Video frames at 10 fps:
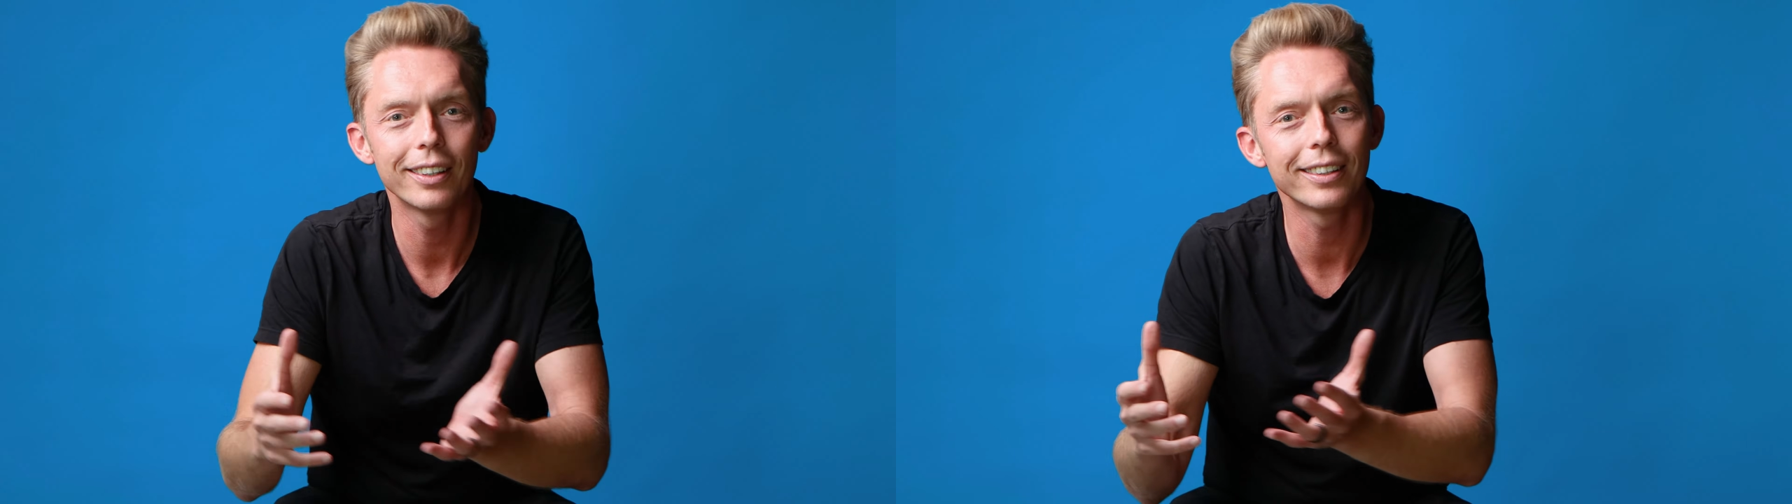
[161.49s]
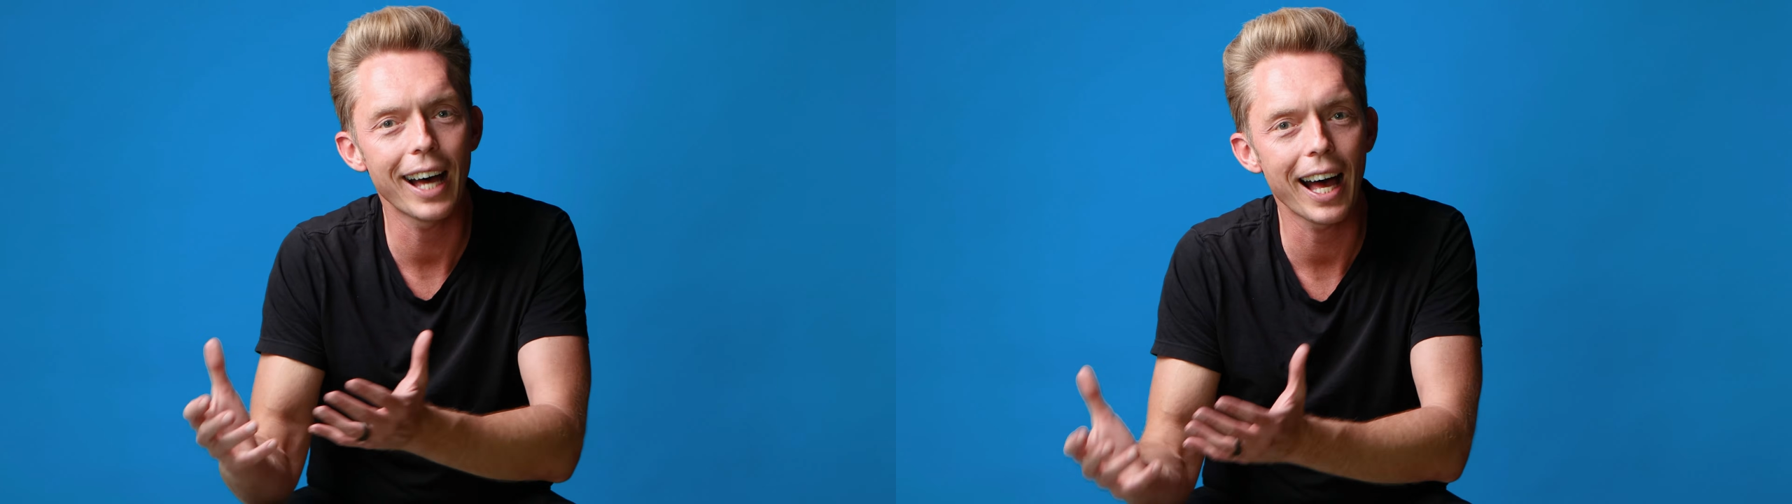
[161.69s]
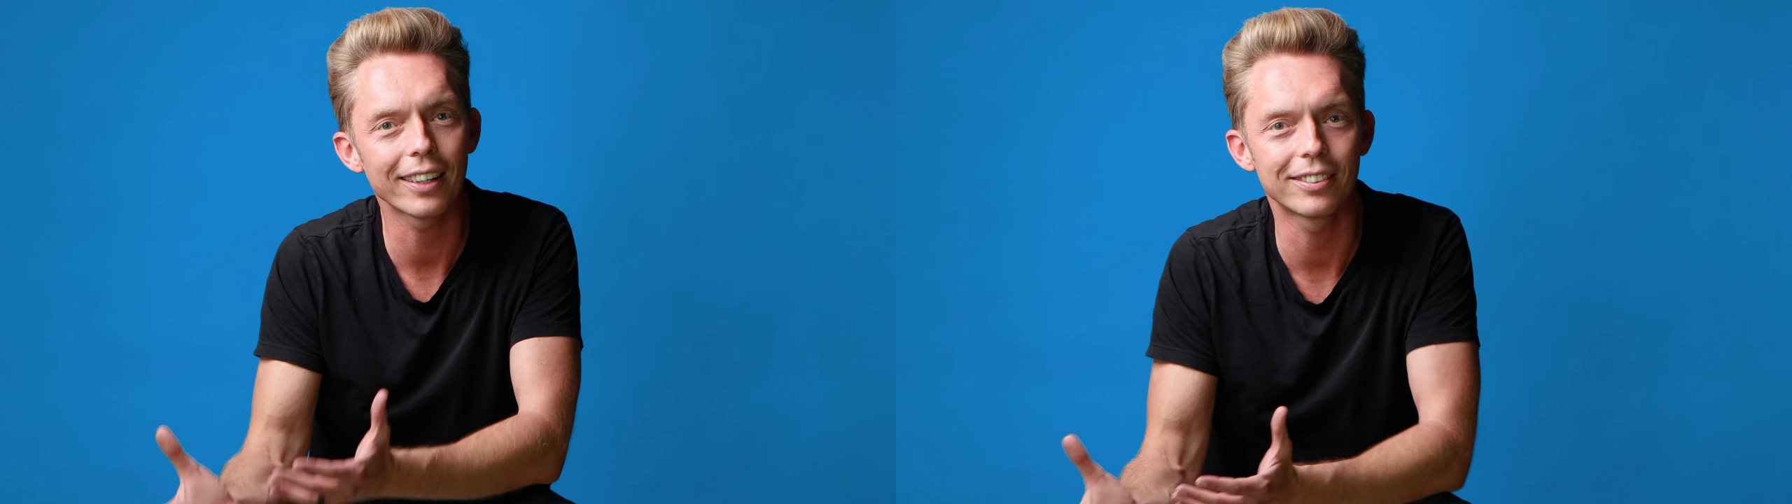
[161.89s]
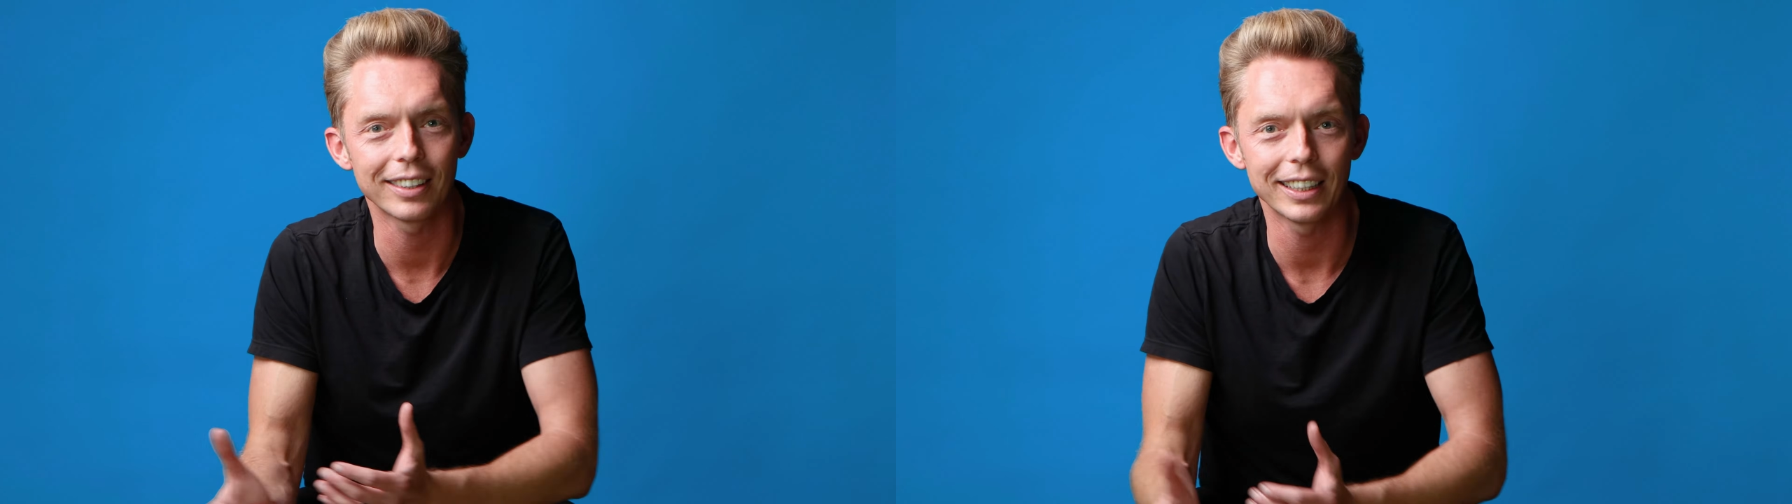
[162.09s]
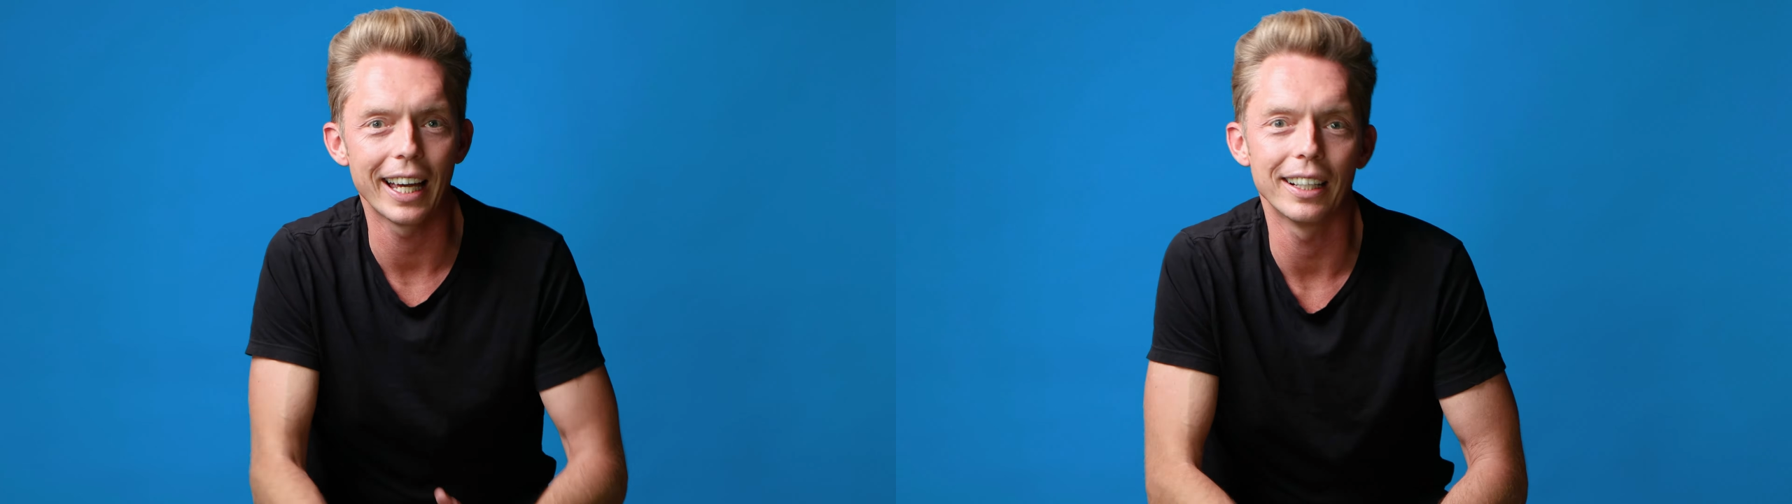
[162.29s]

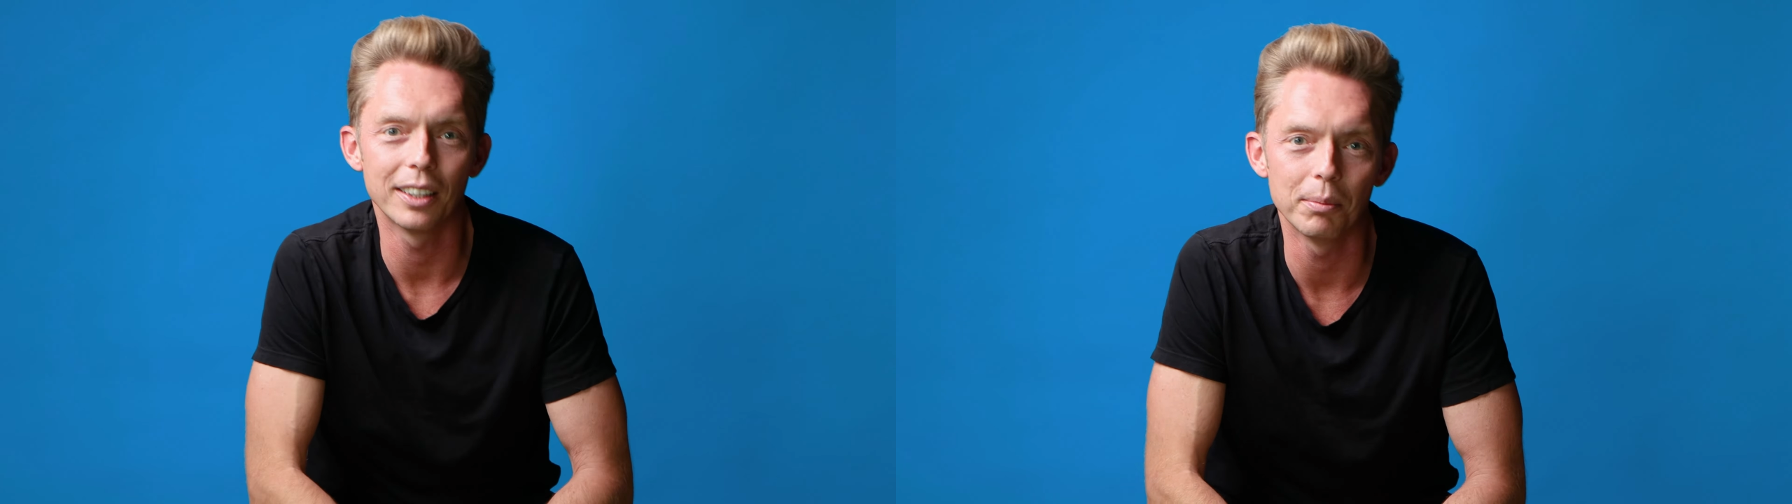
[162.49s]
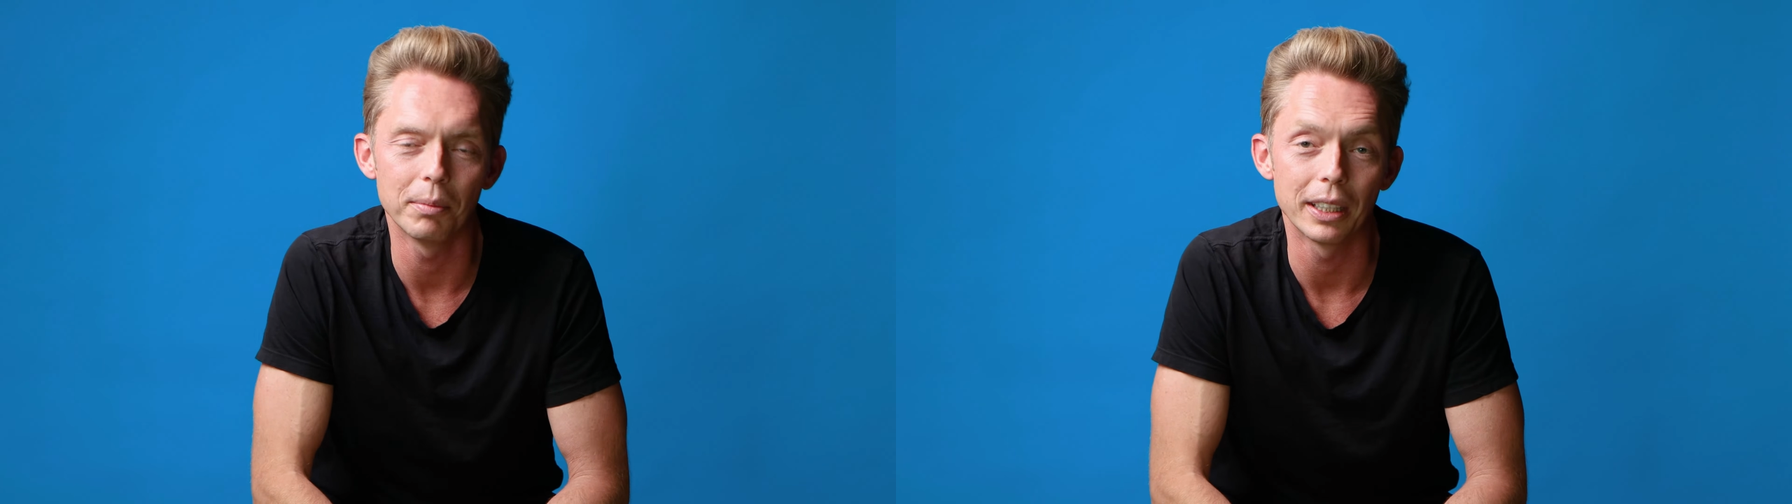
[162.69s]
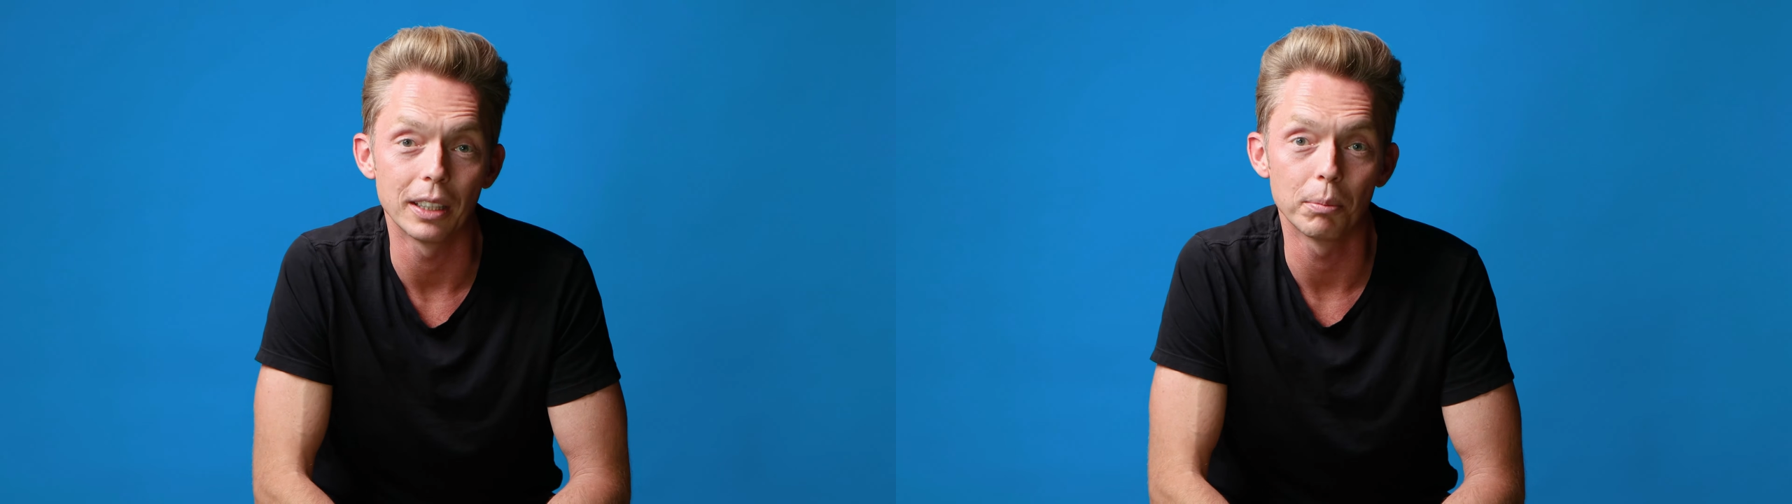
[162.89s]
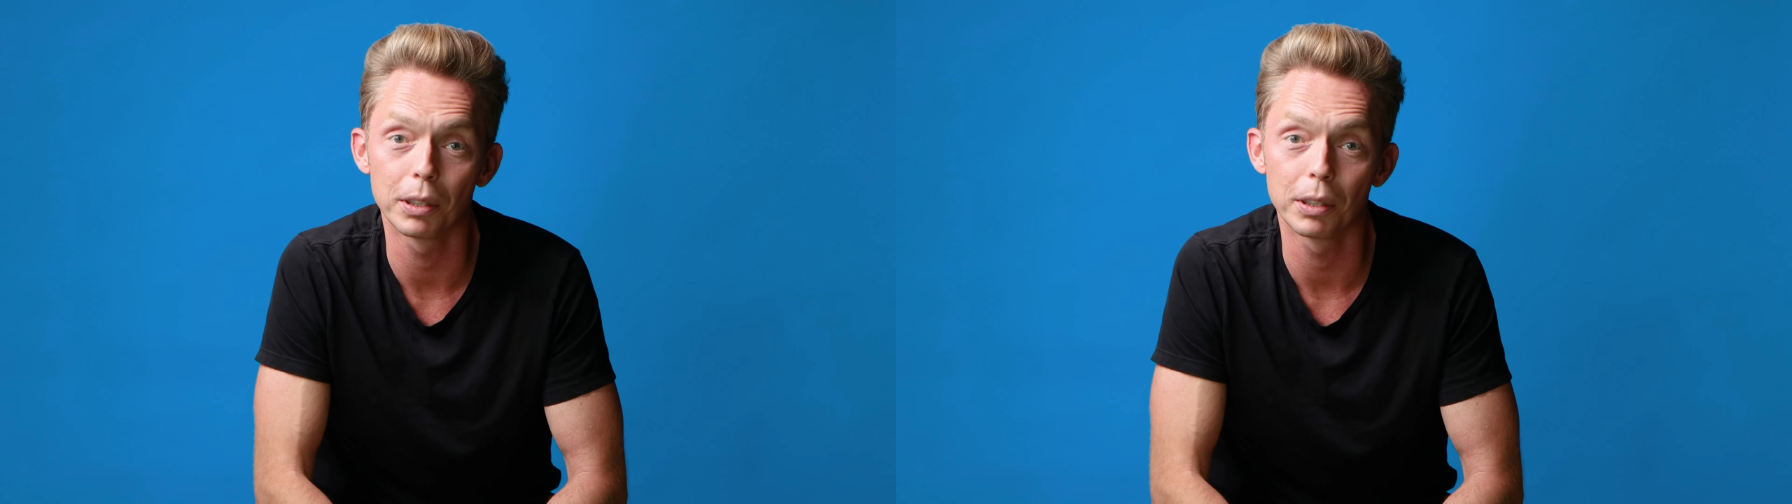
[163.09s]
nauseated me.